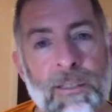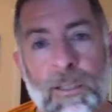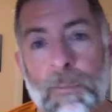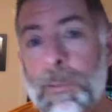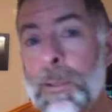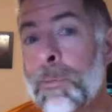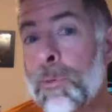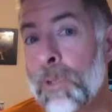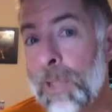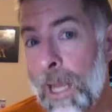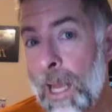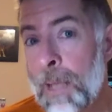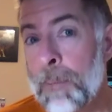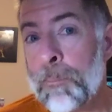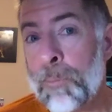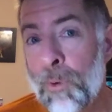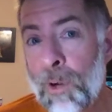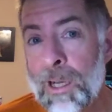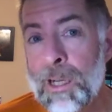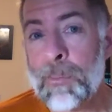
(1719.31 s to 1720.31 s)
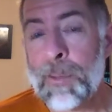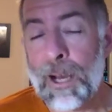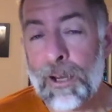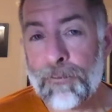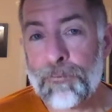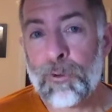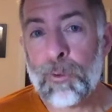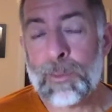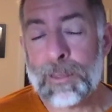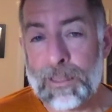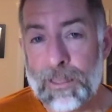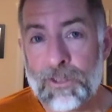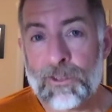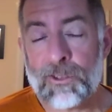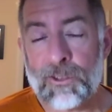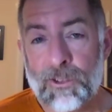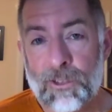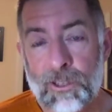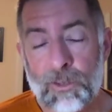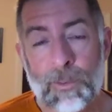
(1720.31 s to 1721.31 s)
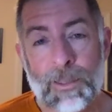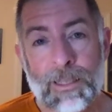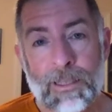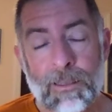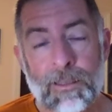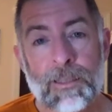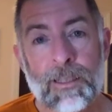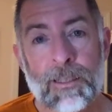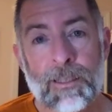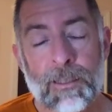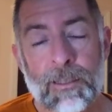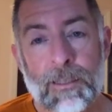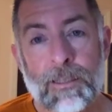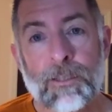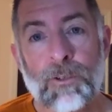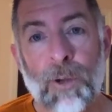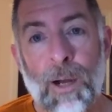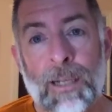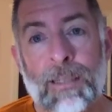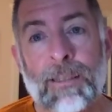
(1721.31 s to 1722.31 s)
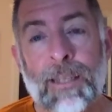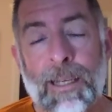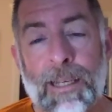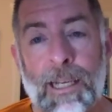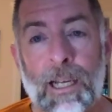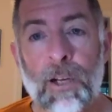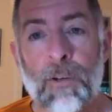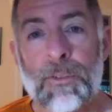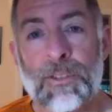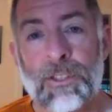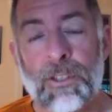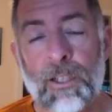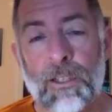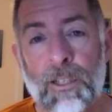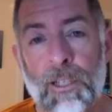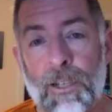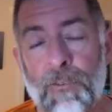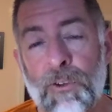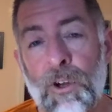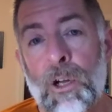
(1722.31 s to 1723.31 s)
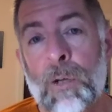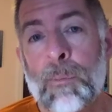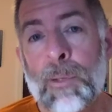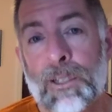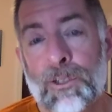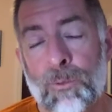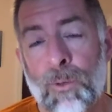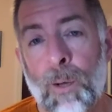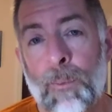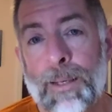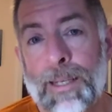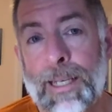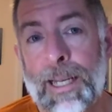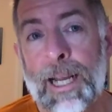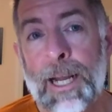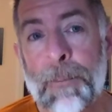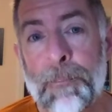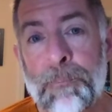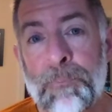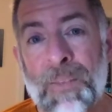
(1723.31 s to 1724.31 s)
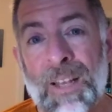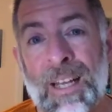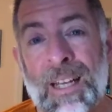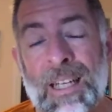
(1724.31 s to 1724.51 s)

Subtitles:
that people can pray about from a distance as we continue to try and take care of each other the very best way we can.